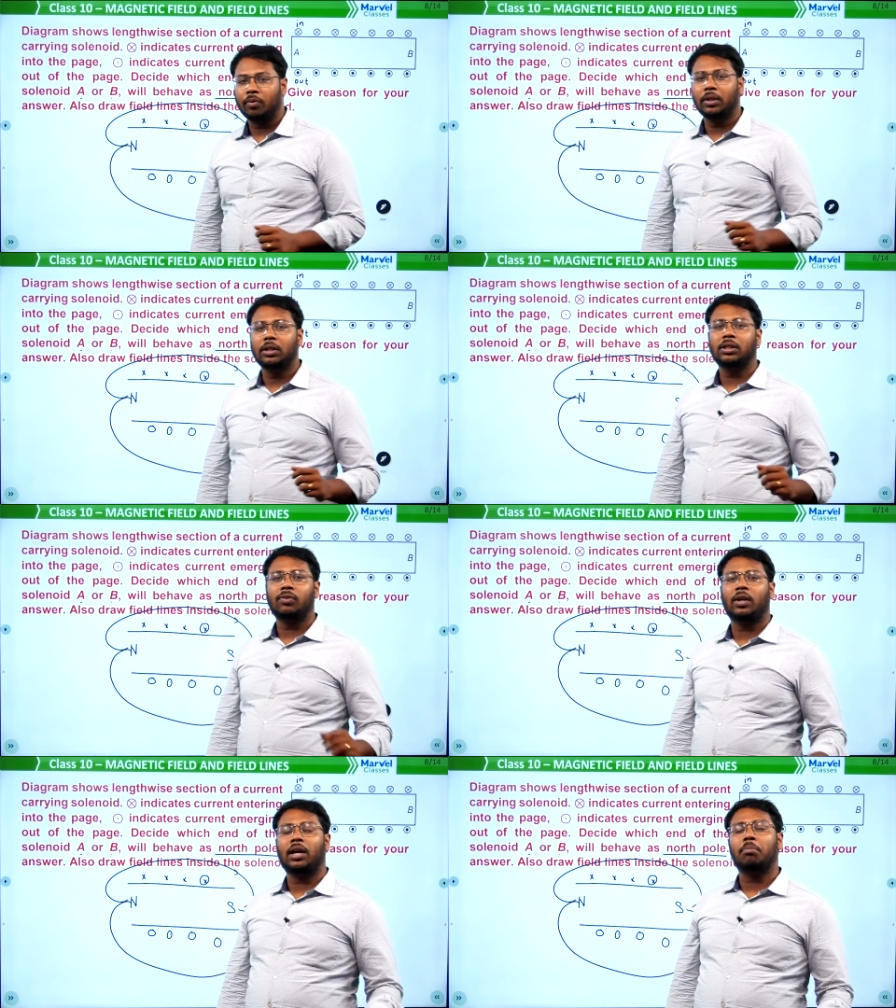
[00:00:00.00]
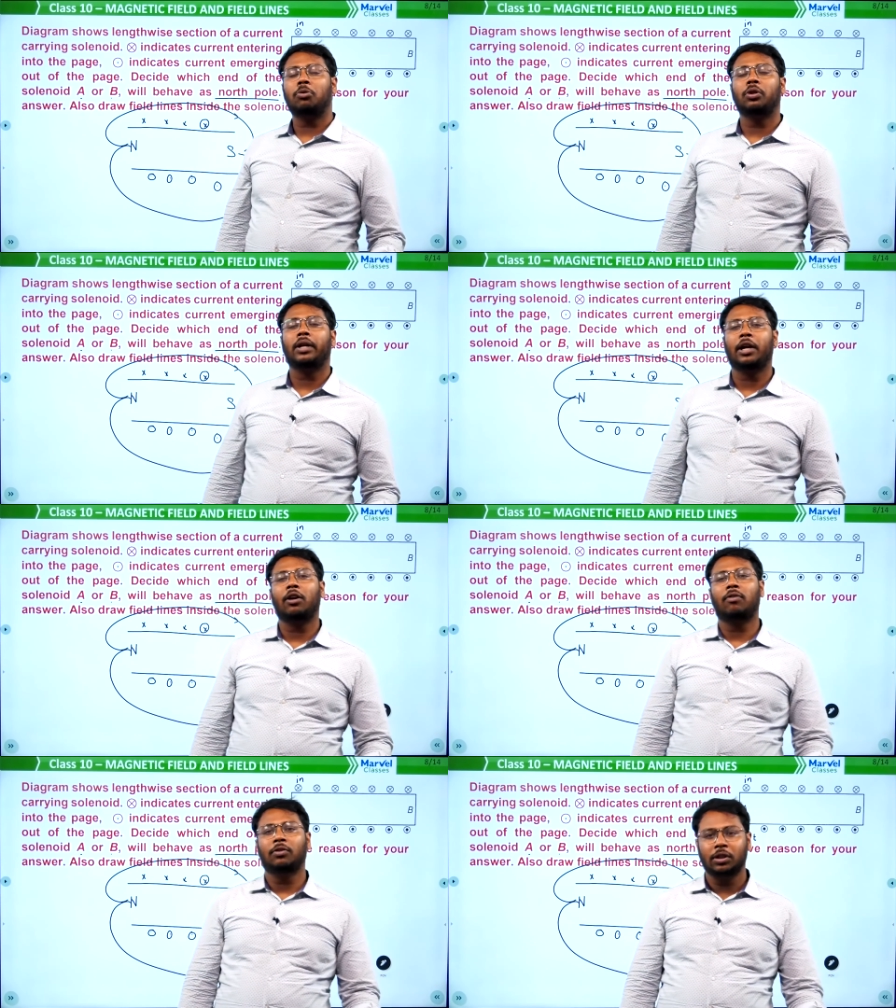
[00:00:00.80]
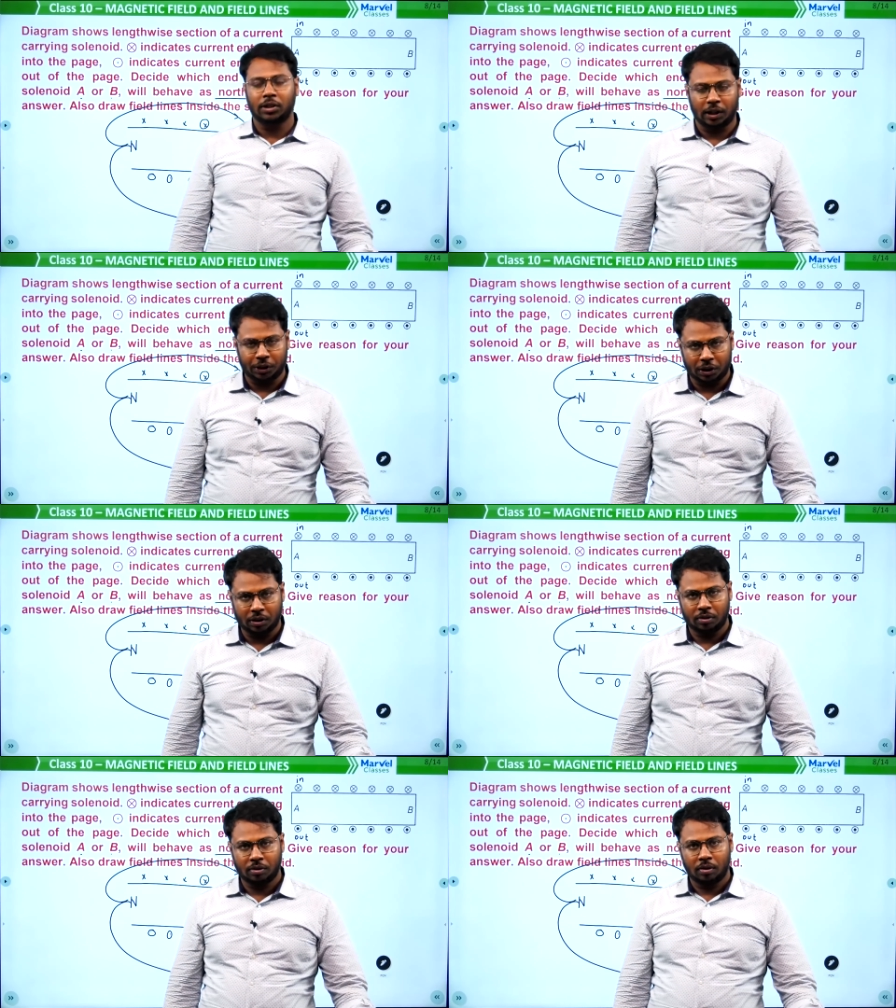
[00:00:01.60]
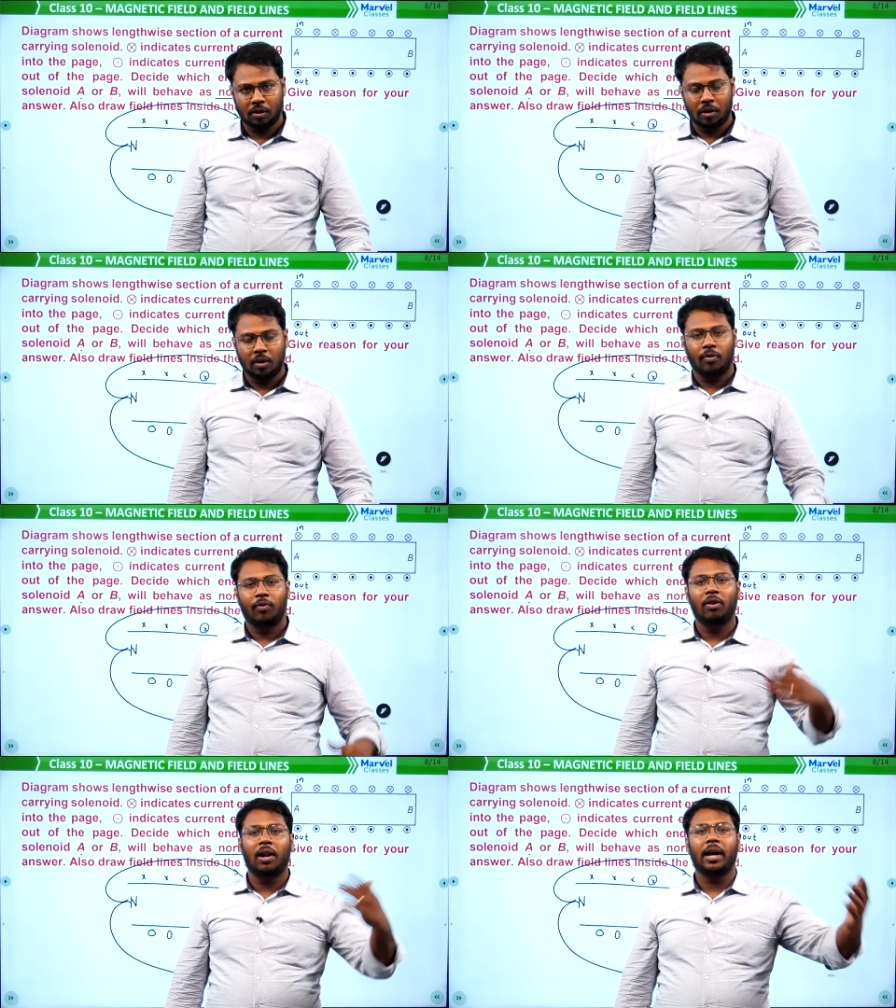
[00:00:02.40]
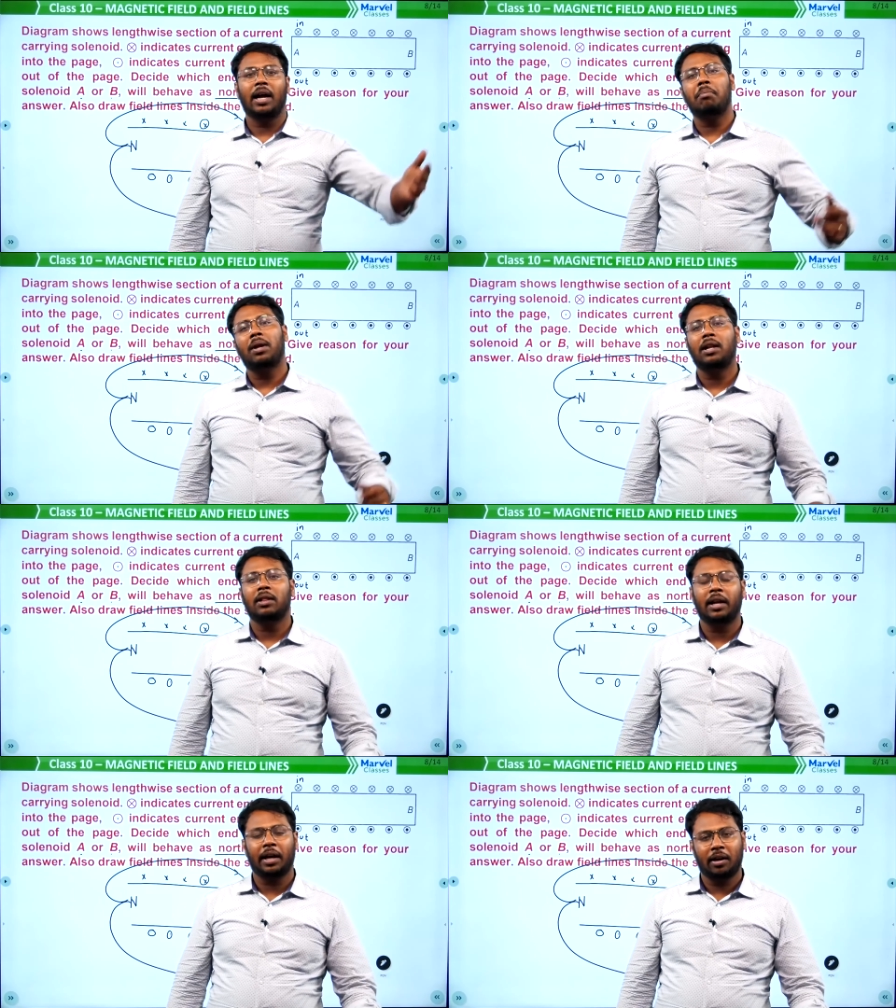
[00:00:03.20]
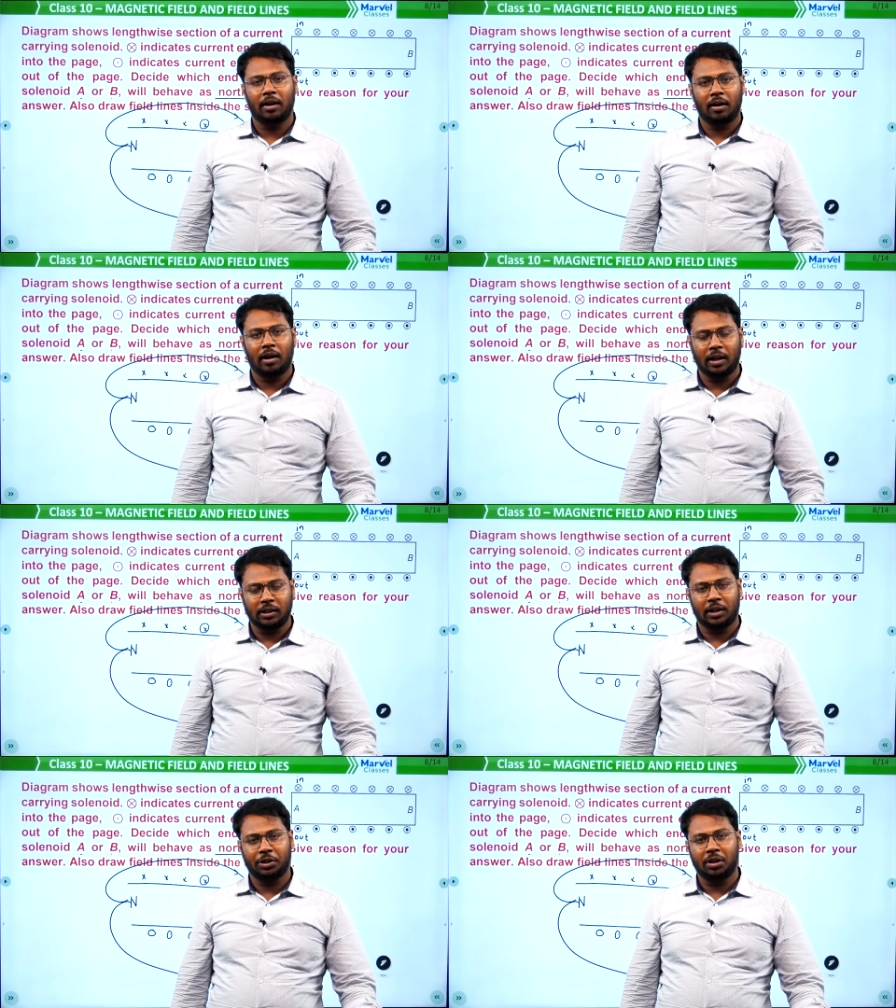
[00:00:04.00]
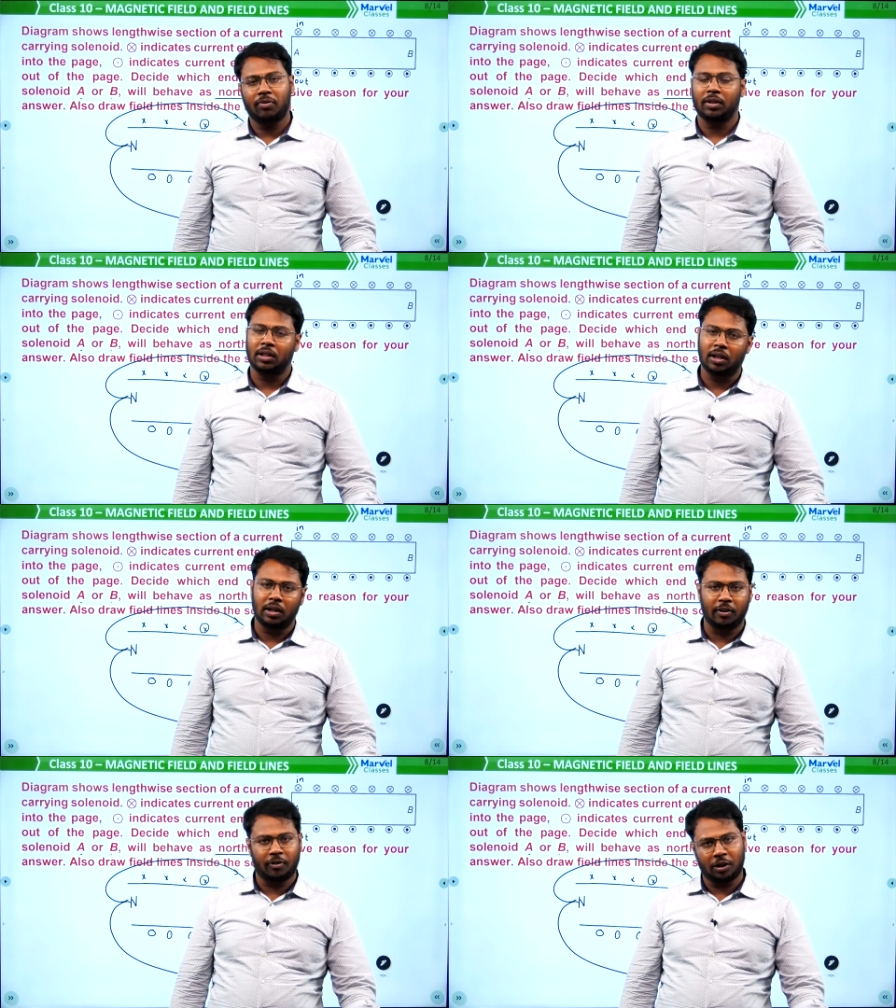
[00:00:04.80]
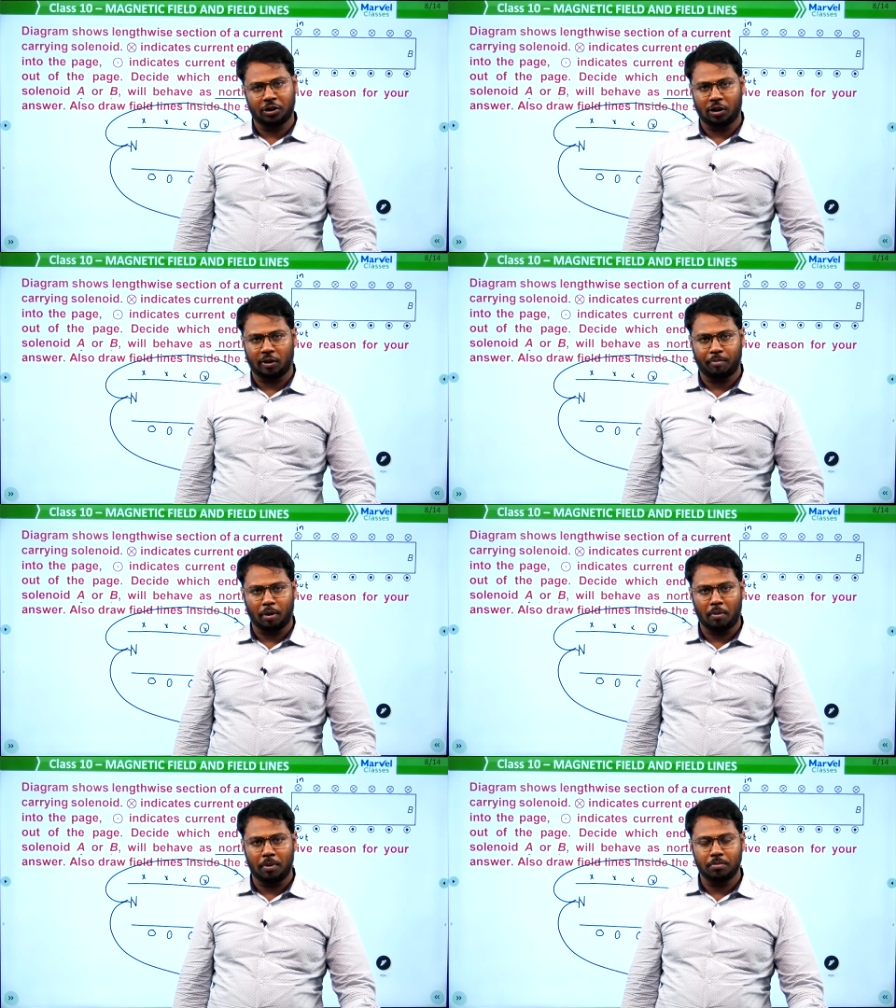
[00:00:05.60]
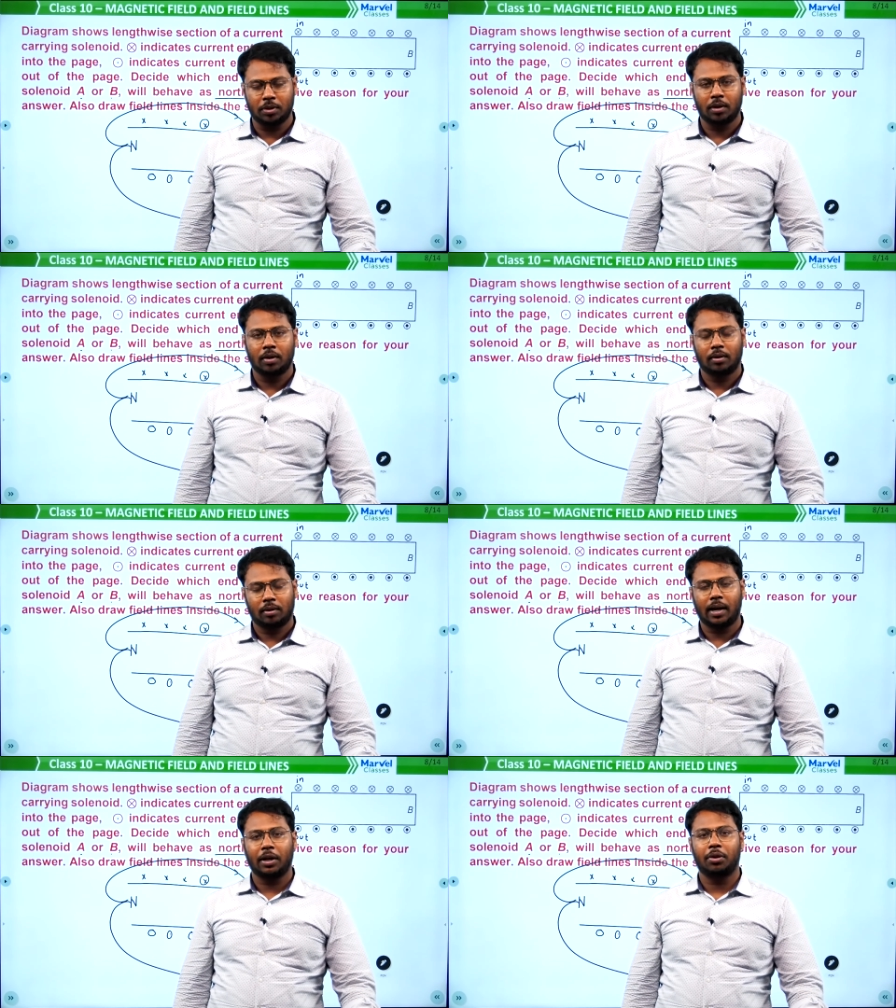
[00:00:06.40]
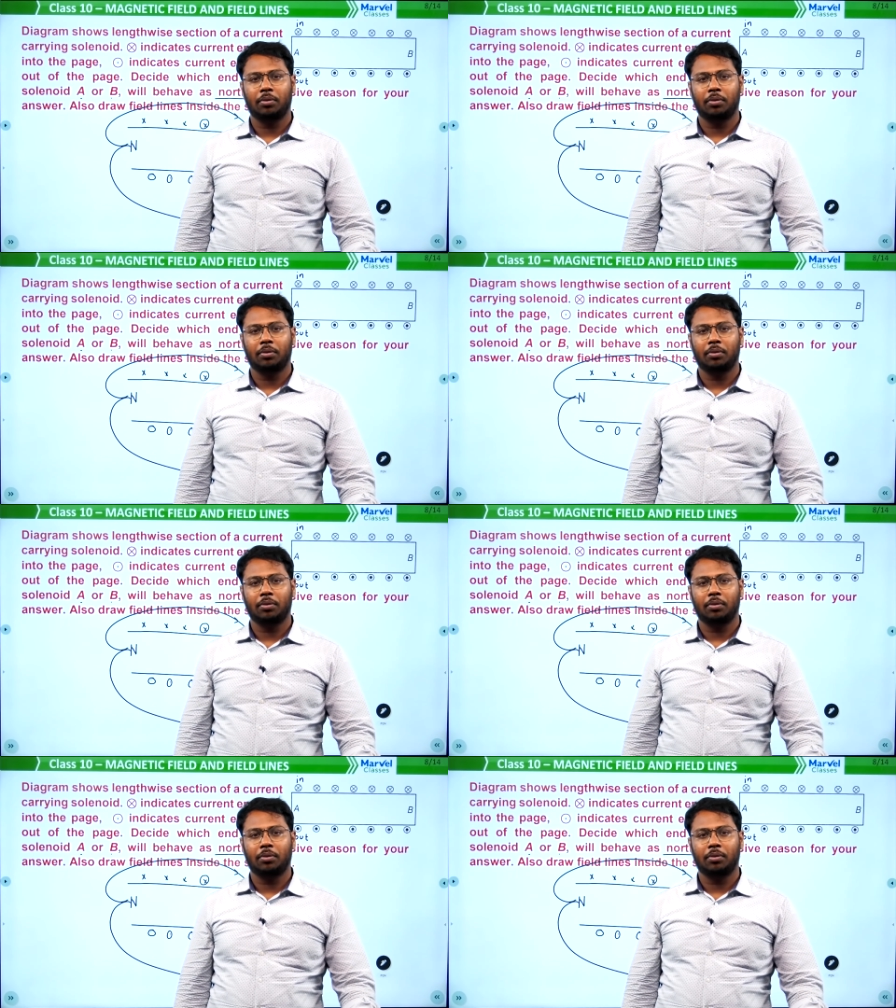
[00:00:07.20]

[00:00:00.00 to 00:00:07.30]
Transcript: with this we come to the end of this session. We will again meet in the next session with a different set of problems. Thank